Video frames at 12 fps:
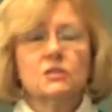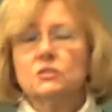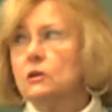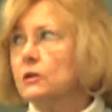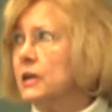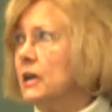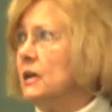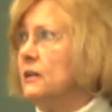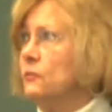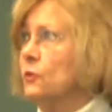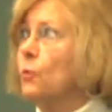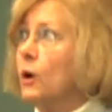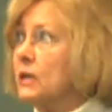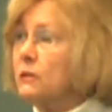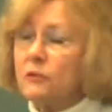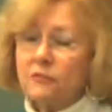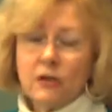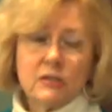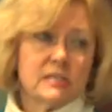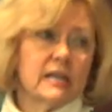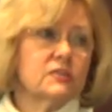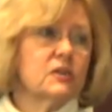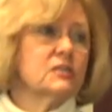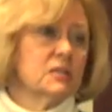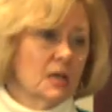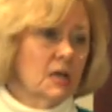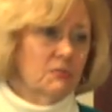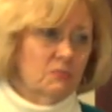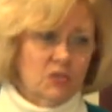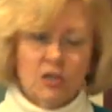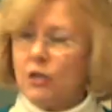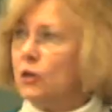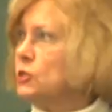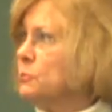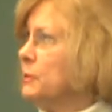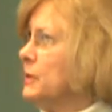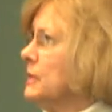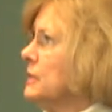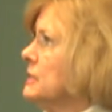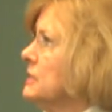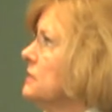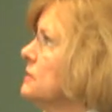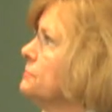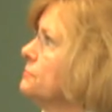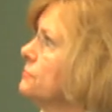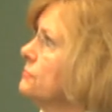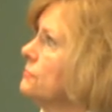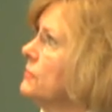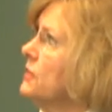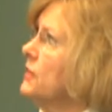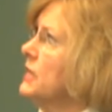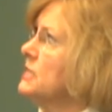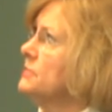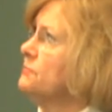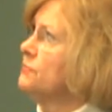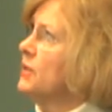So again, if you're working with folks like this, check out your book and look at the things.